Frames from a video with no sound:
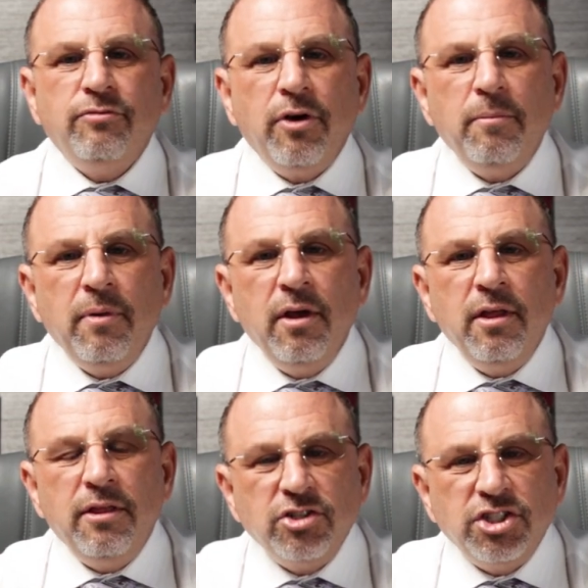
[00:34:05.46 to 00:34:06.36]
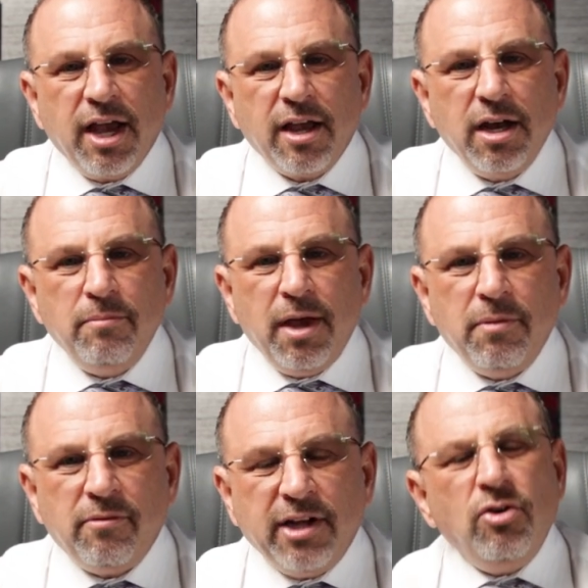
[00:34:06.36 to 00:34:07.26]
from their Second
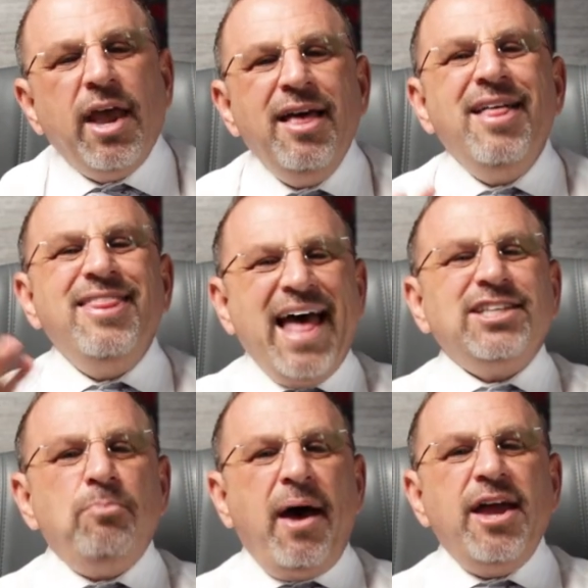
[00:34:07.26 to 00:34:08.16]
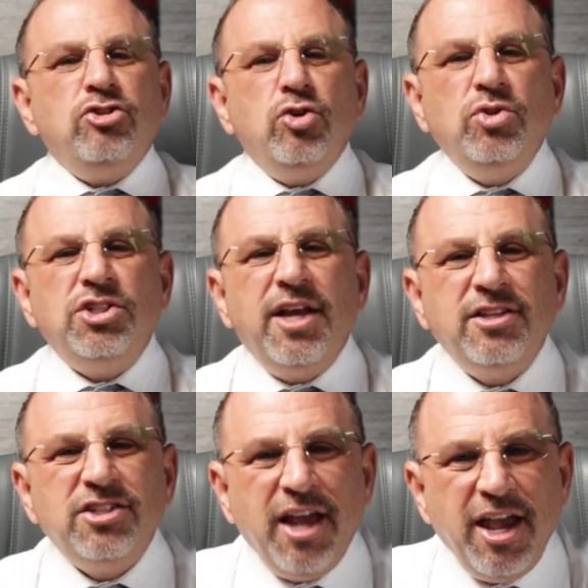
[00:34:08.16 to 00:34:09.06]
Amendment rights. Okay, that's my two
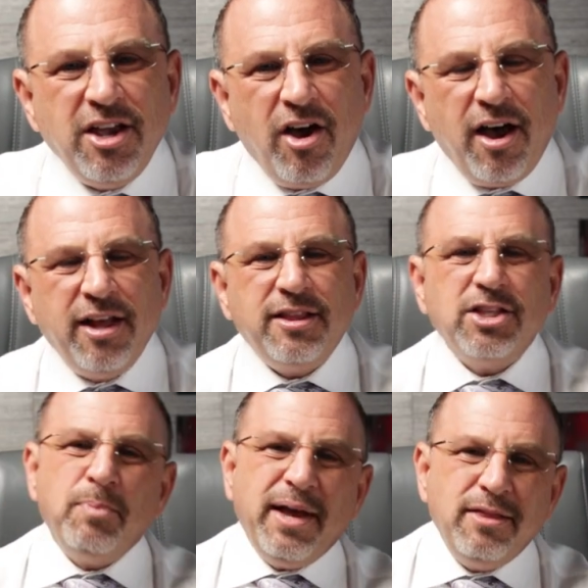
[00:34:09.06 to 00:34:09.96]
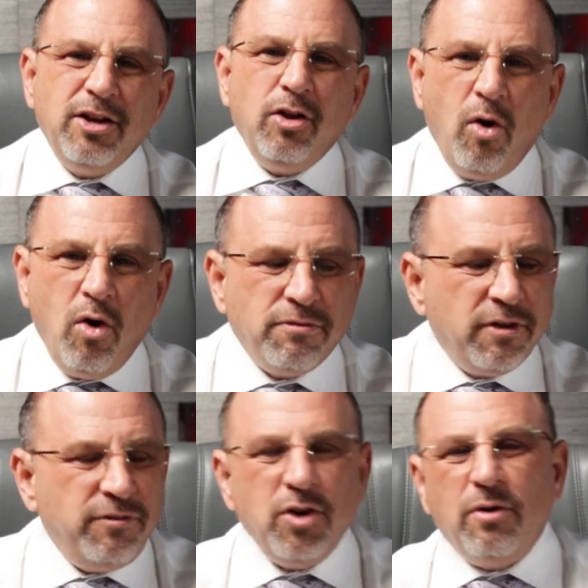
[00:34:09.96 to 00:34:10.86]
cents take on it. That's my little
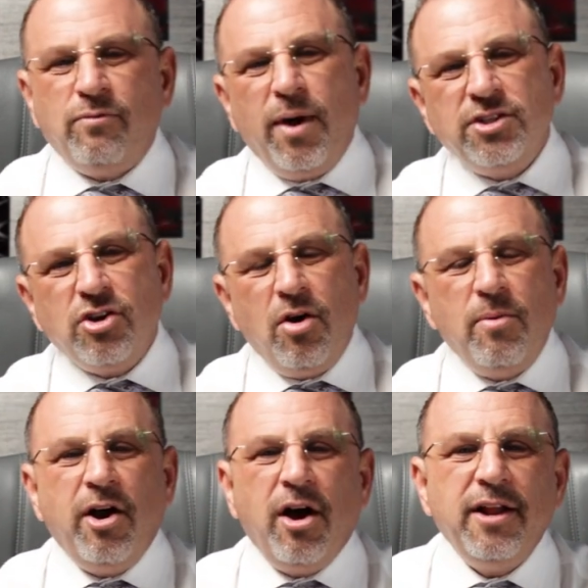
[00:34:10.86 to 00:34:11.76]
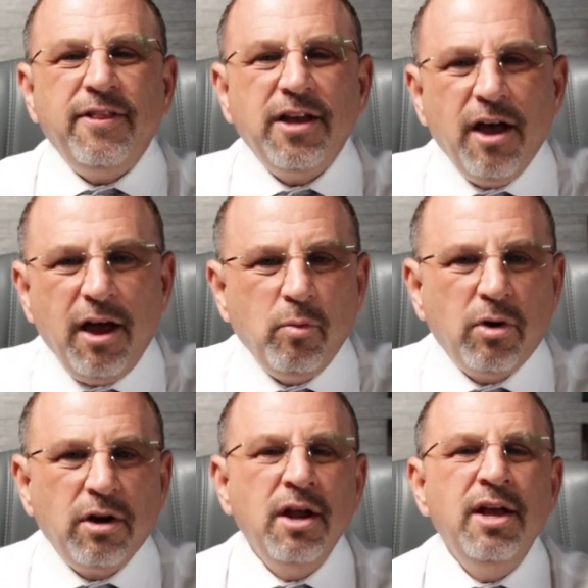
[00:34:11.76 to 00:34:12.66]
overview of what's going on in the gun
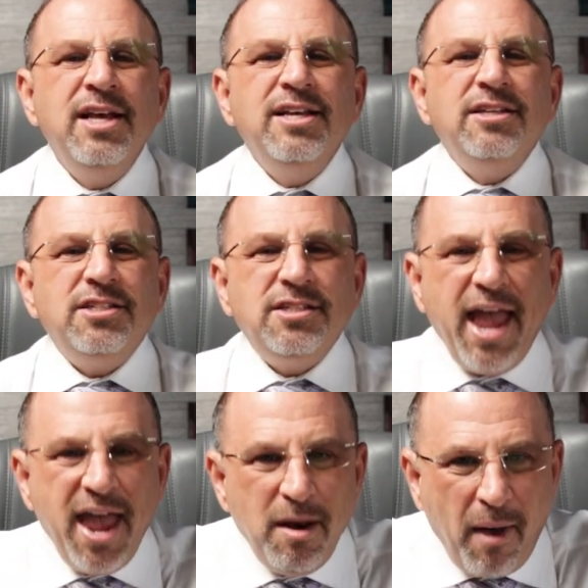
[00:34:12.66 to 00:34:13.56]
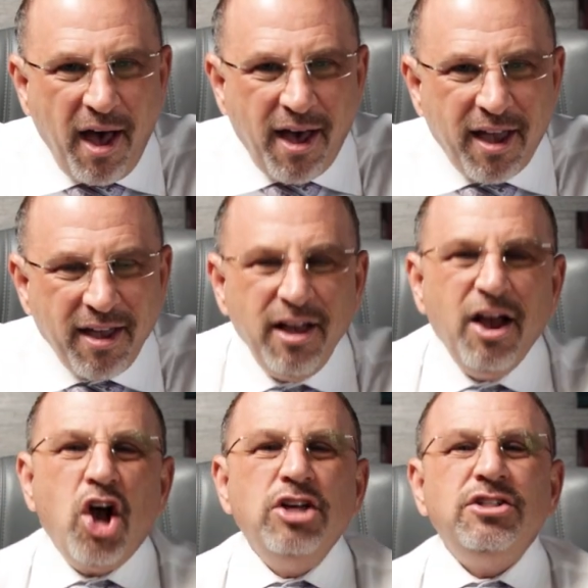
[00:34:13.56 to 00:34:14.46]
world. Stand by,
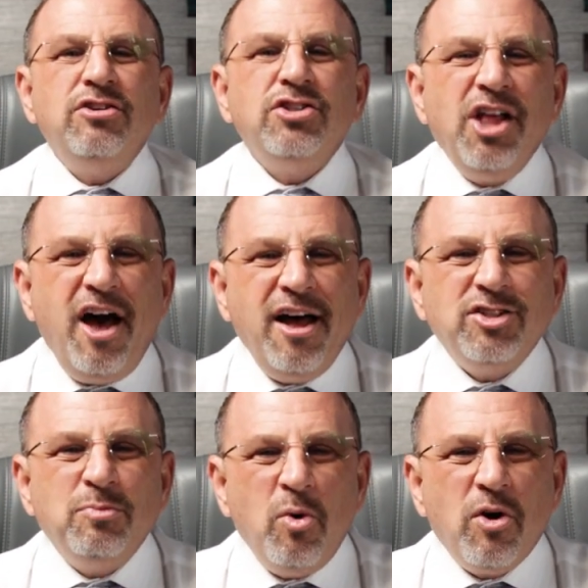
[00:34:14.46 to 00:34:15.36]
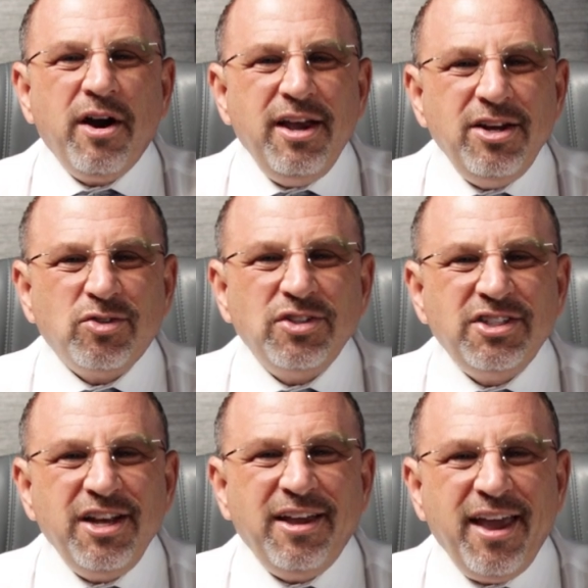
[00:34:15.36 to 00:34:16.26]
because there's lots more
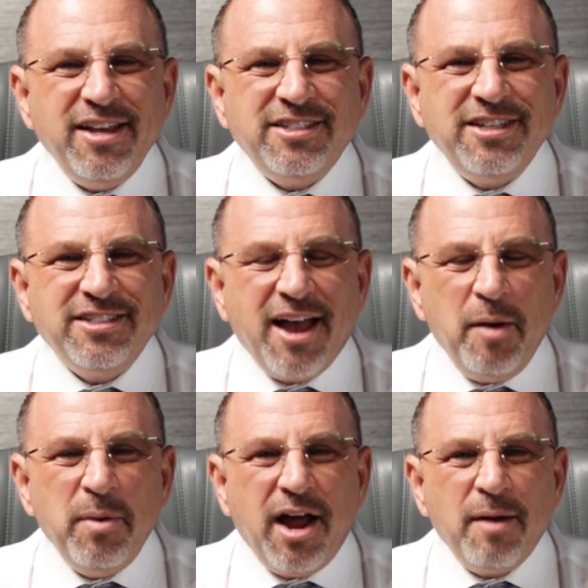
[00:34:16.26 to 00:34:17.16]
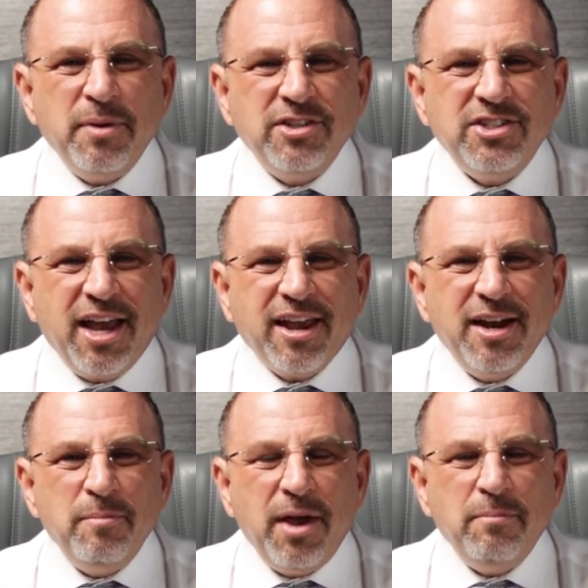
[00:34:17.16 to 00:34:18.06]
interesting cases coming up in
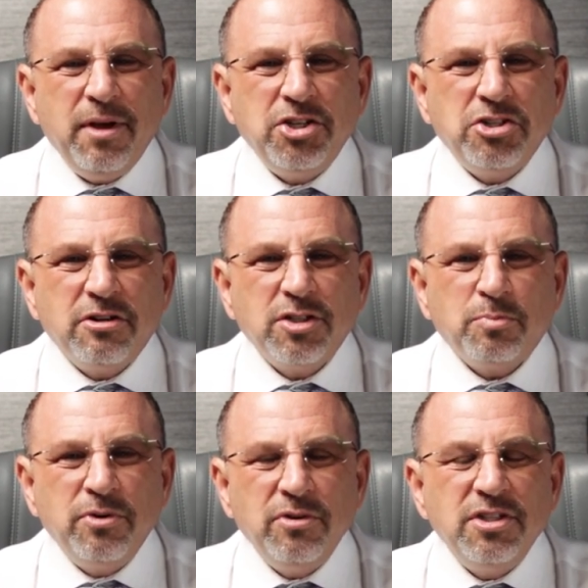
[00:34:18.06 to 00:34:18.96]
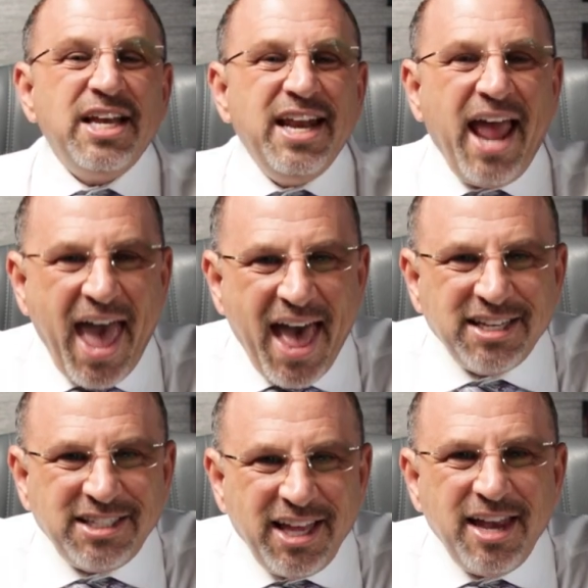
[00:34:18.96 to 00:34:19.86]
Second Amendment jurisprudence, and
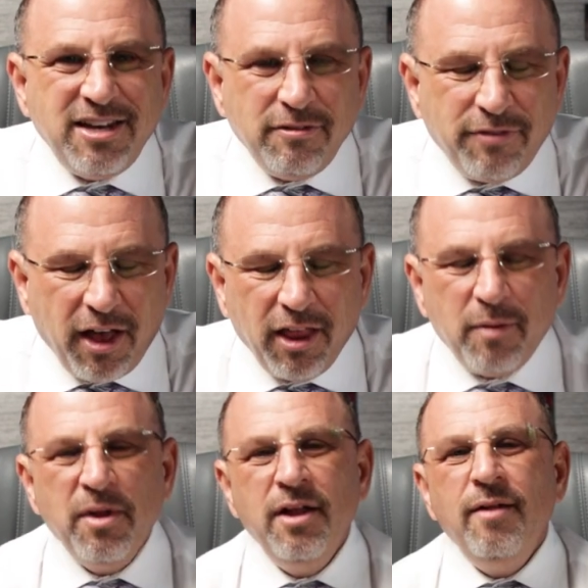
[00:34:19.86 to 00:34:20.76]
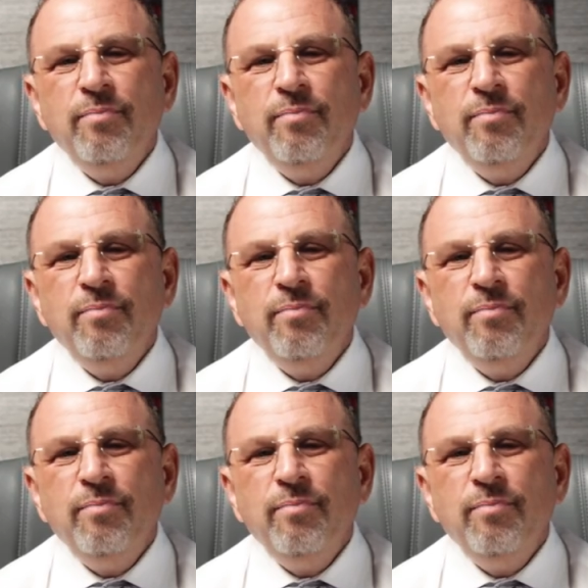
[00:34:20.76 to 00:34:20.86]
as they develop,